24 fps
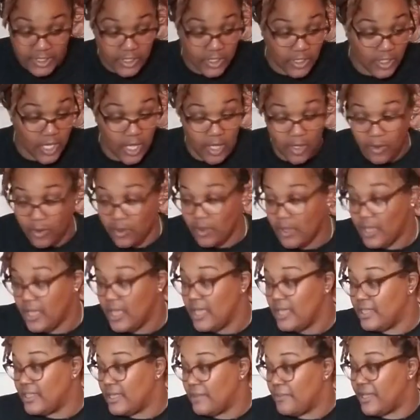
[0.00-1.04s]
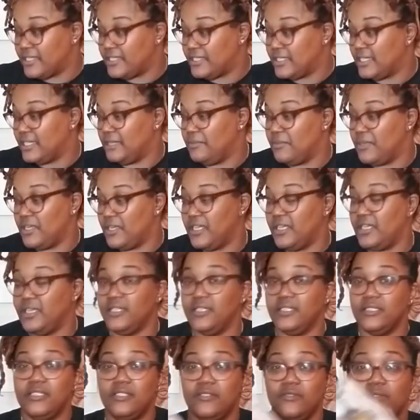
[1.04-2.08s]
So that basically
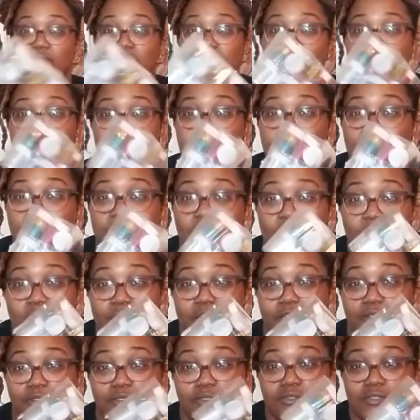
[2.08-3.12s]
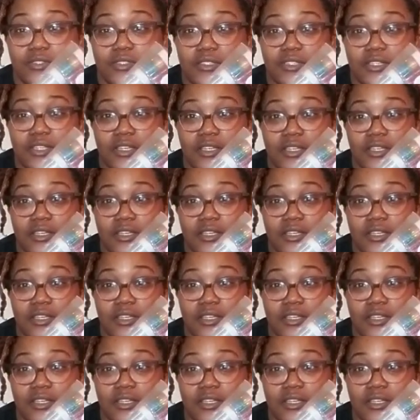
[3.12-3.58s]
means these foils